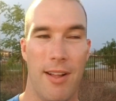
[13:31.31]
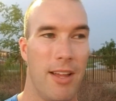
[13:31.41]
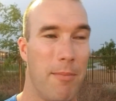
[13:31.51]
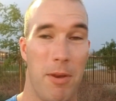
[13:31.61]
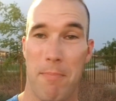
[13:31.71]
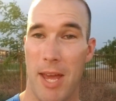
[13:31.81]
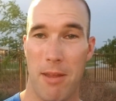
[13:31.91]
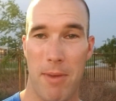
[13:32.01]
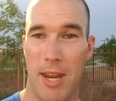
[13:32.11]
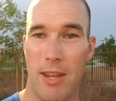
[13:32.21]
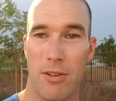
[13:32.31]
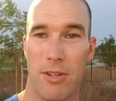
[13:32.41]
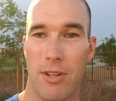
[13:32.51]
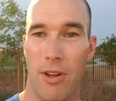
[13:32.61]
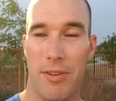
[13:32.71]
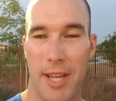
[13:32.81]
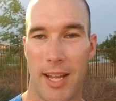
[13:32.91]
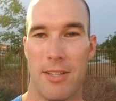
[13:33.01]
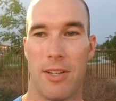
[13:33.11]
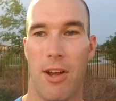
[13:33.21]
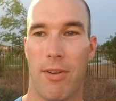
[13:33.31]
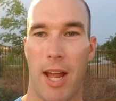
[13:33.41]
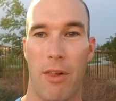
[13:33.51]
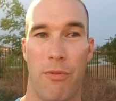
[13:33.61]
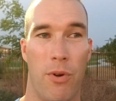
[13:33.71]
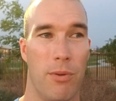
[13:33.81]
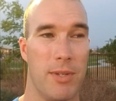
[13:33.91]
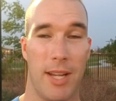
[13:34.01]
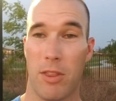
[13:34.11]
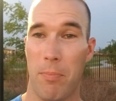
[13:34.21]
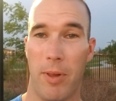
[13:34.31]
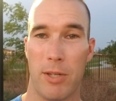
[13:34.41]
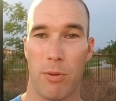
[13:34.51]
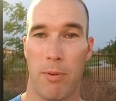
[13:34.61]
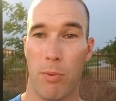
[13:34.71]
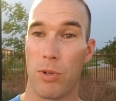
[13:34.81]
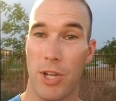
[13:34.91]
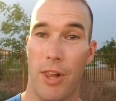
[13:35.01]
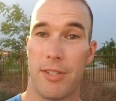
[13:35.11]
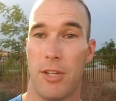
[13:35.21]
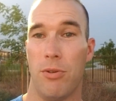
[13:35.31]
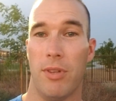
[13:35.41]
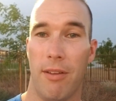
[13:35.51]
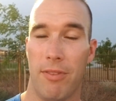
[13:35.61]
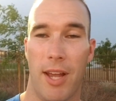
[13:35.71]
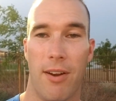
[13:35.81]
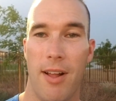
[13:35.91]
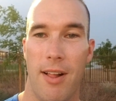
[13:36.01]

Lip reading: I mean, many, many years ago, decades ago, California was like the place where people were jealous that you lived there.